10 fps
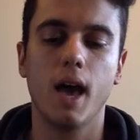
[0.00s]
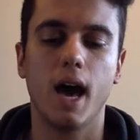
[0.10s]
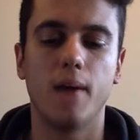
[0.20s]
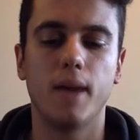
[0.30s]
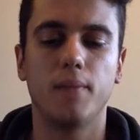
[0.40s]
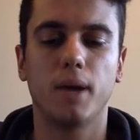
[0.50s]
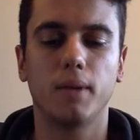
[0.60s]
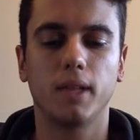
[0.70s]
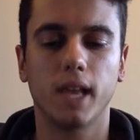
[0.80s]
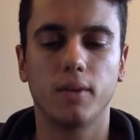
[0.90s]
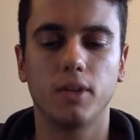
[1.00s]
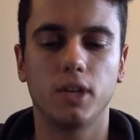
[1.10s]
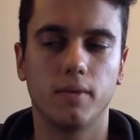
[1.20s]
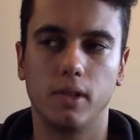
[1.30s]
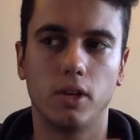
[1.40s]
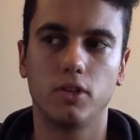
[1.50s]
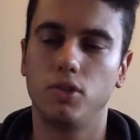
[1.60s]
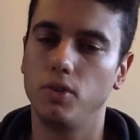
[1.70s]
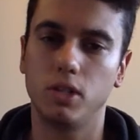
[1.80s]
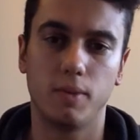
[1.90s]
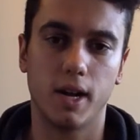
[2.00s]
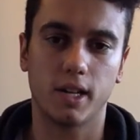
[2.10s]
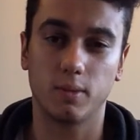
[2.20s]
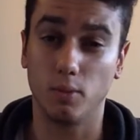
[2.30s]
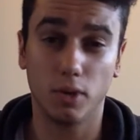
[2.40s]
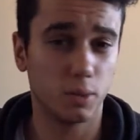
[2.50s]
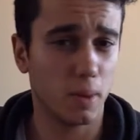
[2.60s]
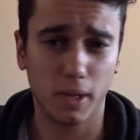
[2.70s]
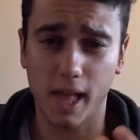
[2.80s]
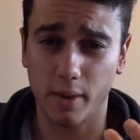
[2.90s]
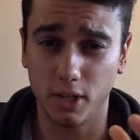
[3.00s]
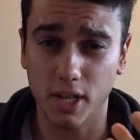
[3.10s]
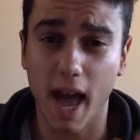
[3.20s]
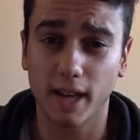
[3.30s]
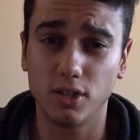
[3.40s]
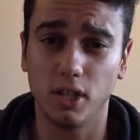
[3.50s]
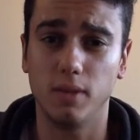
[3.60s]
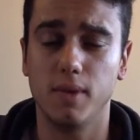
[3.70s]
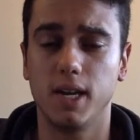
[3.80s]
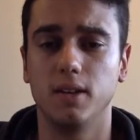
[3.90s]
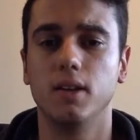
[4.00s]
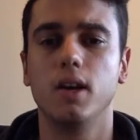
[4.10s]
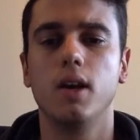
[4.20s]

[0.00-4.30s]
And public language, a lot of students have been asking, what does public language actually mean?